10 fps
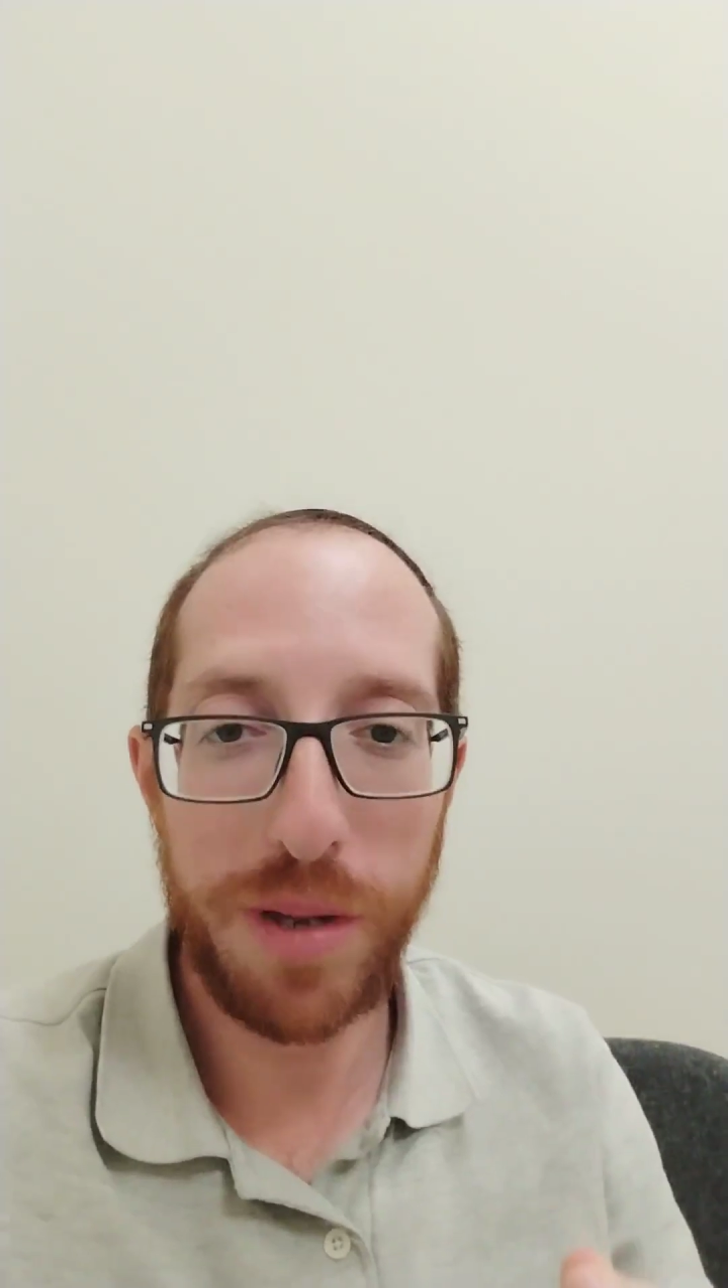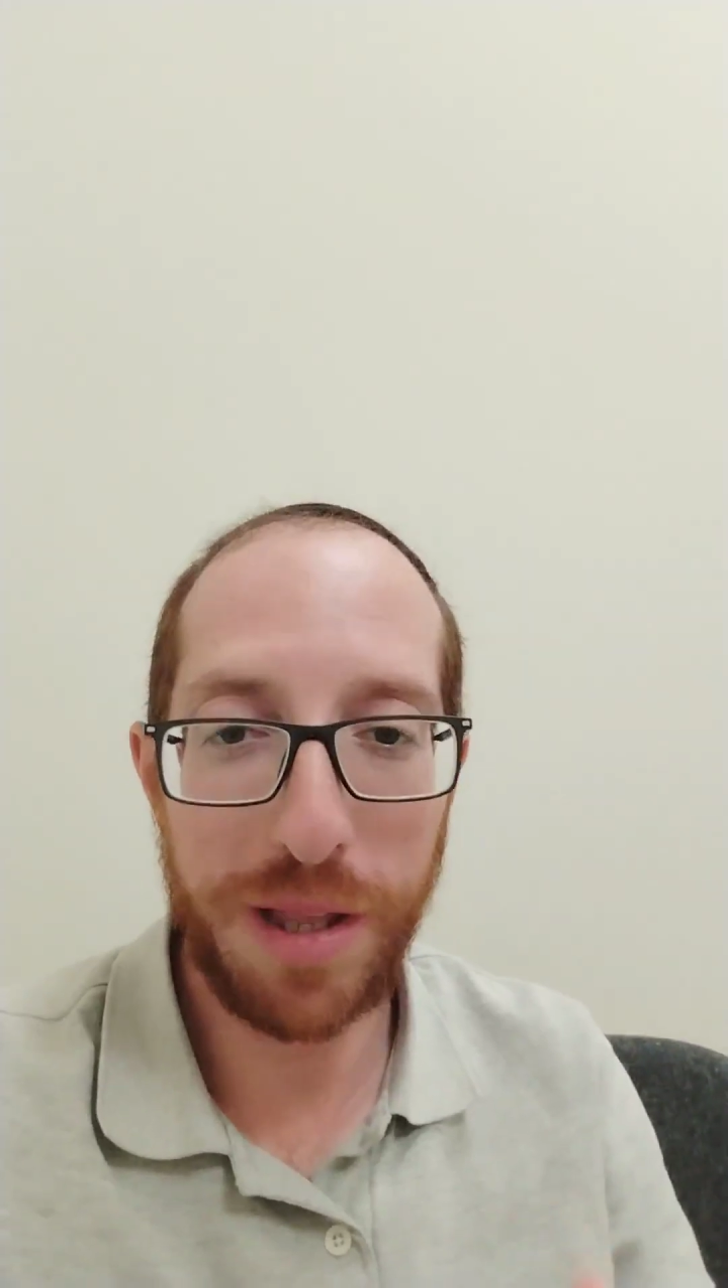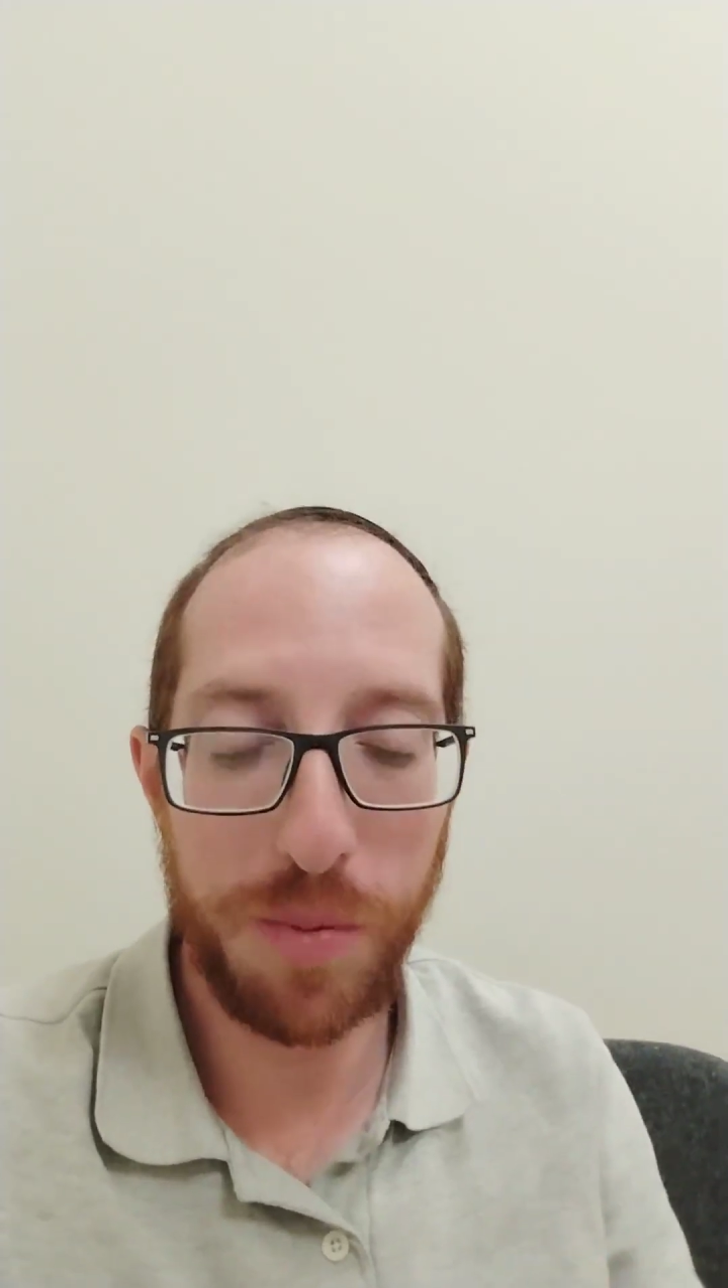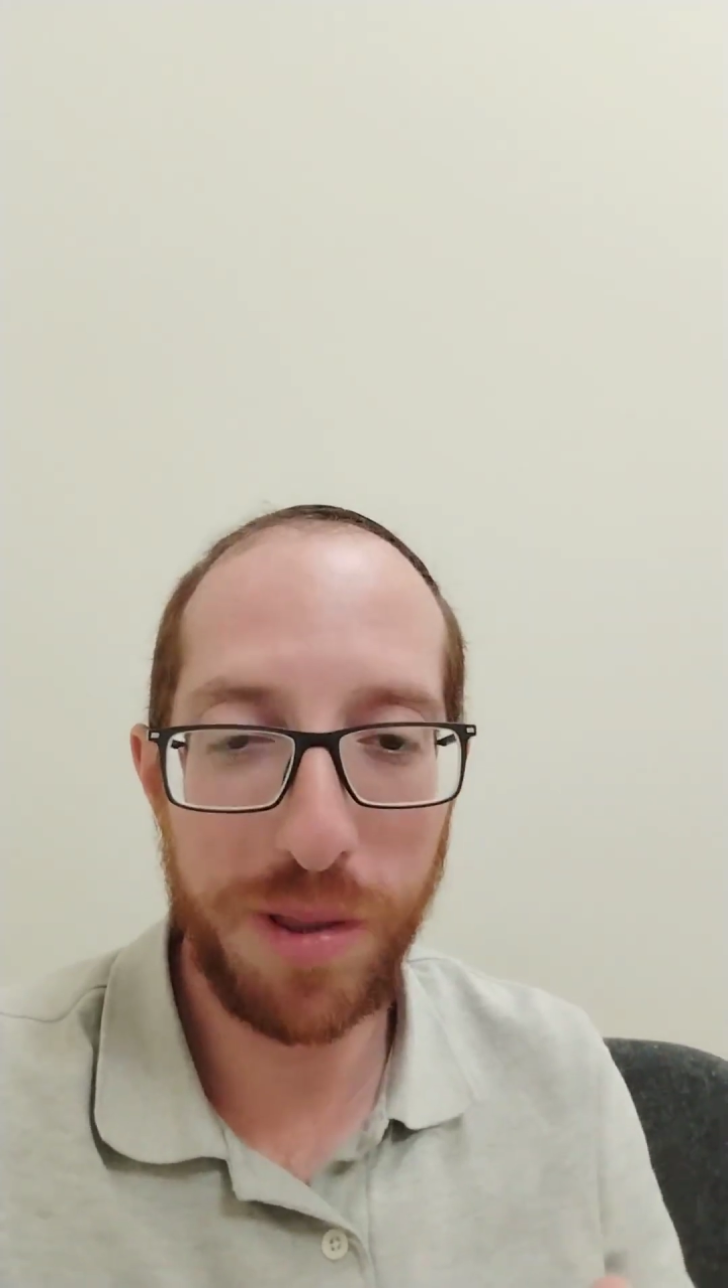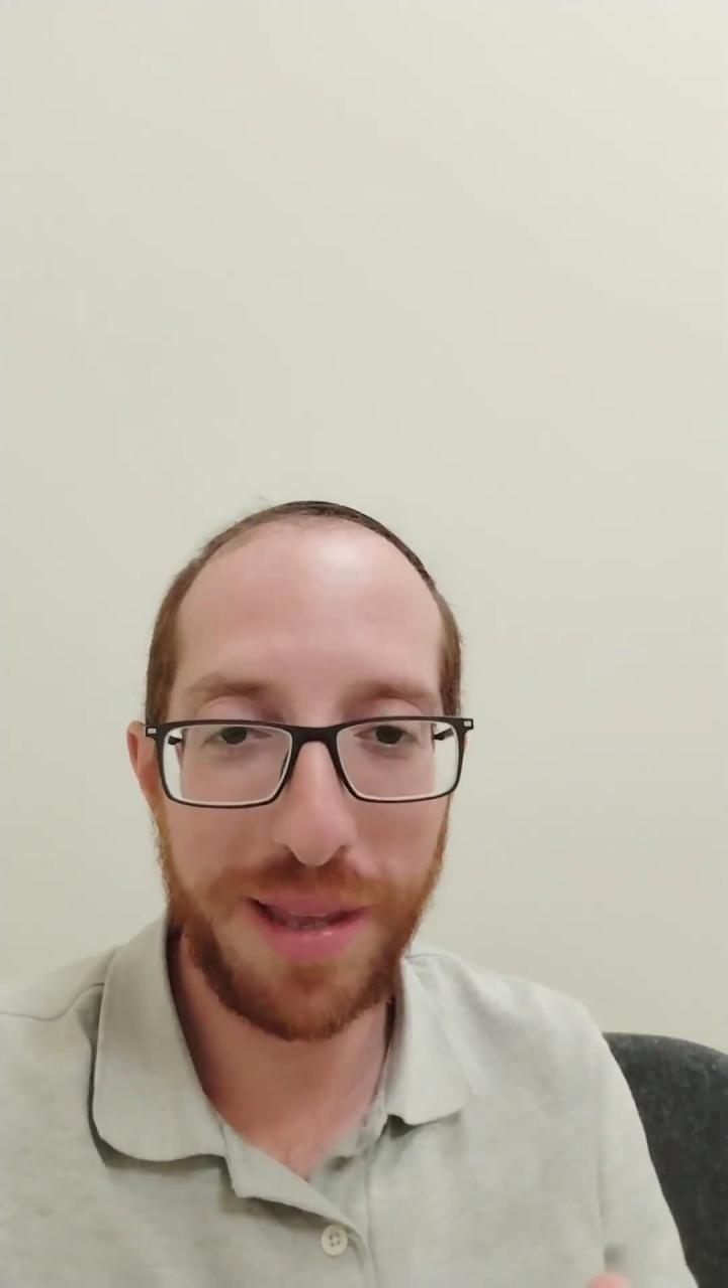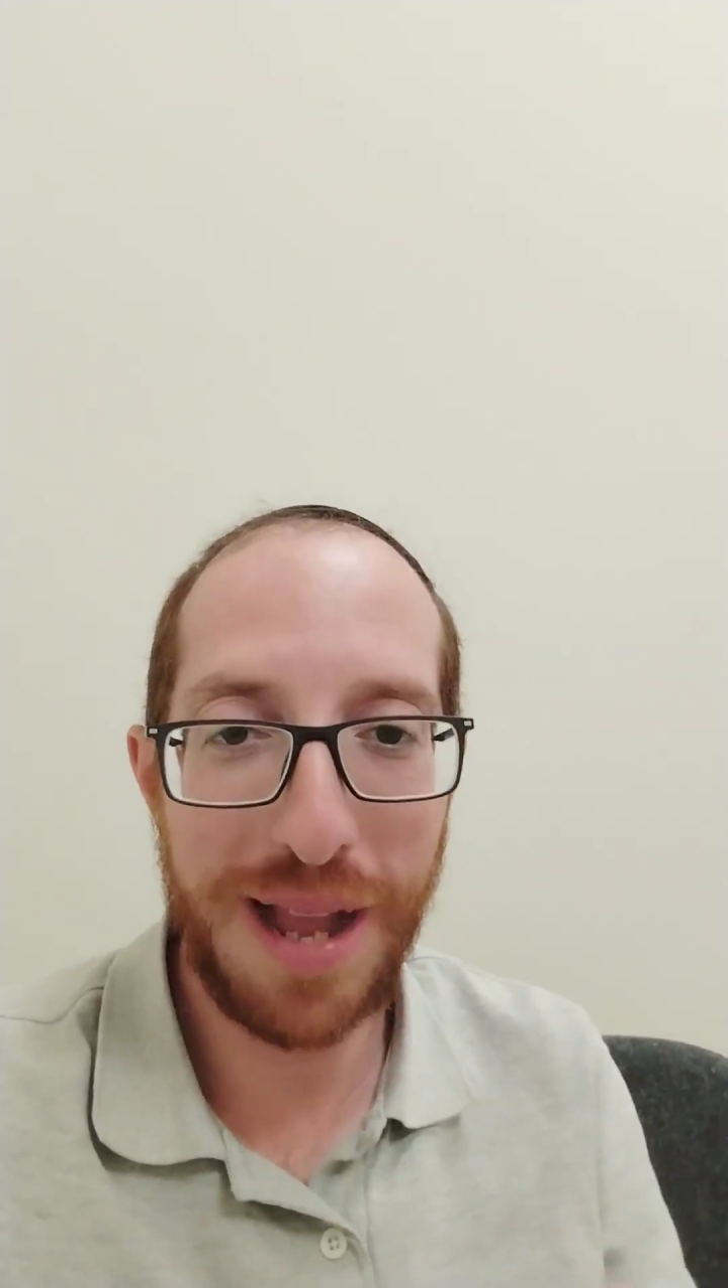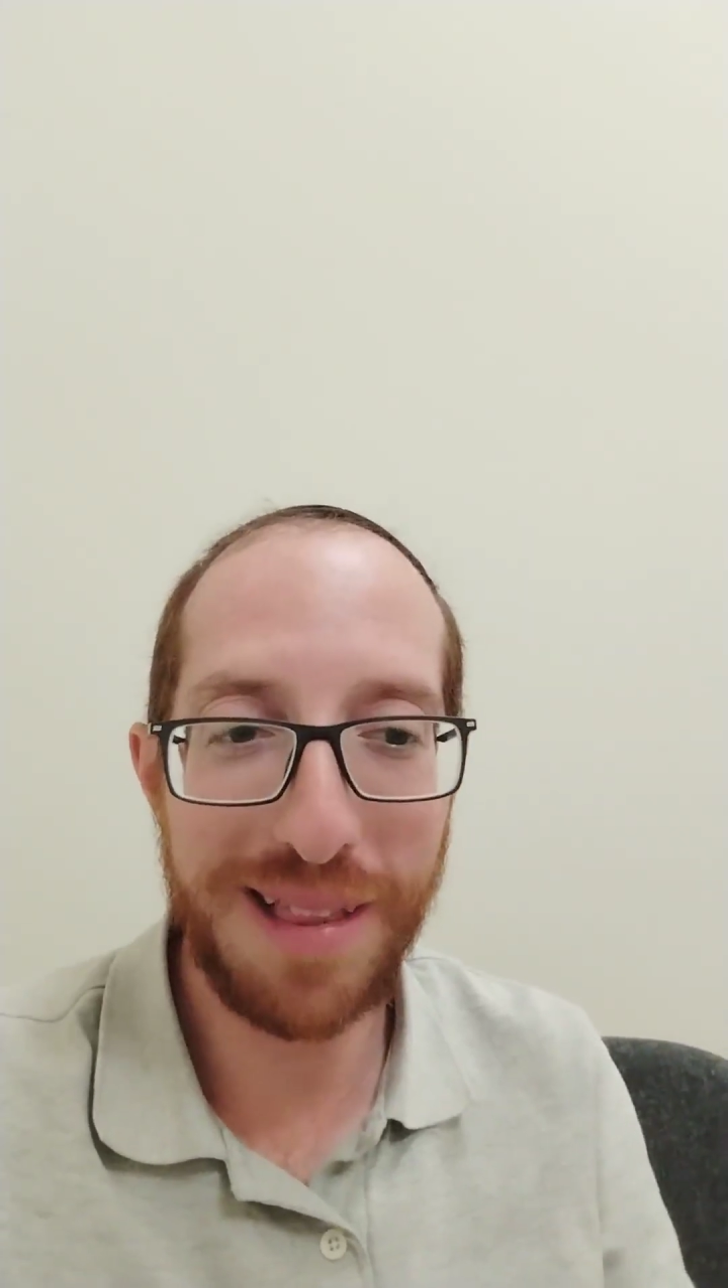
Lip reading: is pointing